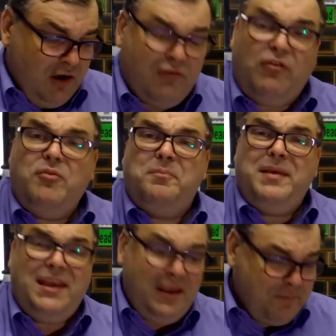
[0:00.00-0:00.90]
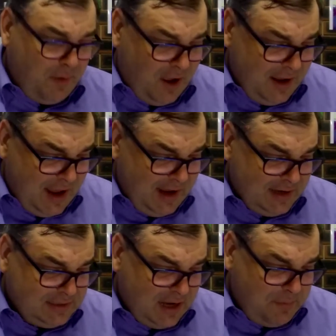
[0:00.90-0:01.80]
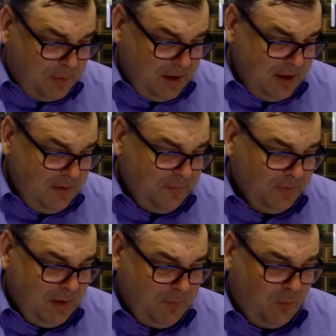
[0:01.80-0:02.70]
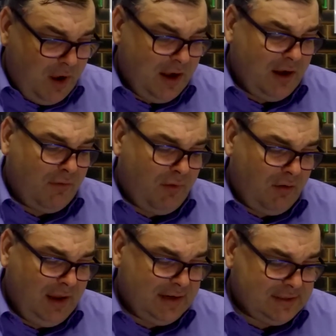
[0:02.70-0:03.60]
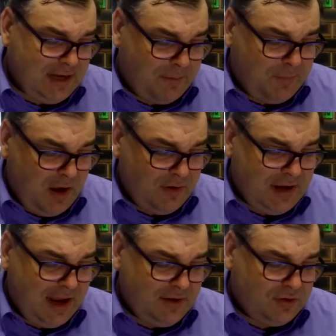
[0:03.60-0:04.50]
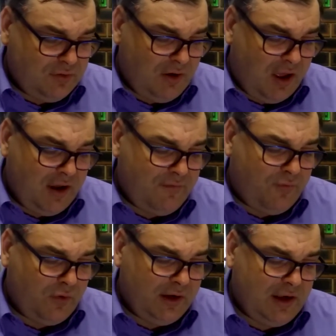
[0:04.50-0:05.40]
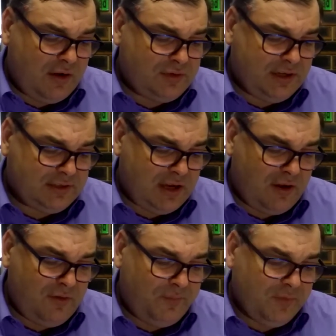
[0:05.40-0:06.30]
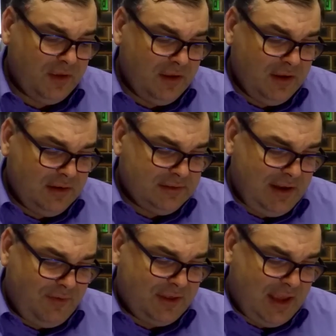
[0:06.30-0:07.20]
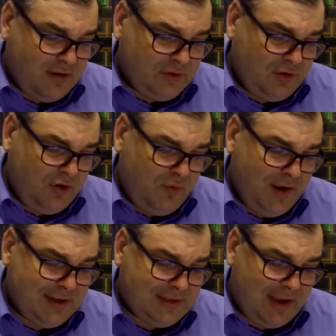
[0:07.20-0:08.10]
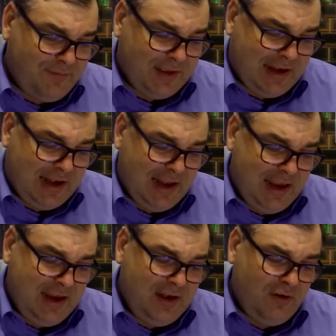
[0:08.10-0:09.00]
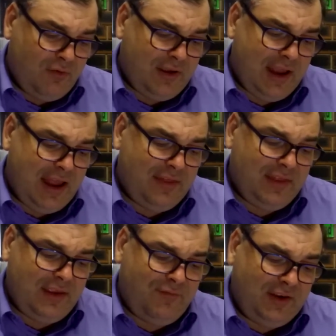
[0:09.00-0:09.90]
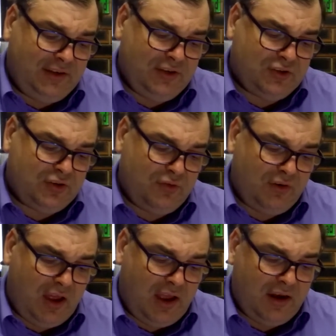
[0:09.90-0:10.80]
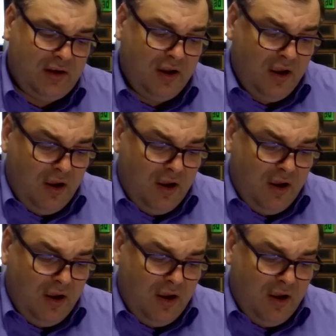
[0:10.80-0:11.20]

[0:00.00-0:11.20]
Group B by ASAP. Number one, a Rolex sub no date, two line, 14060, $7,000. Love the clean look and the vintage two line.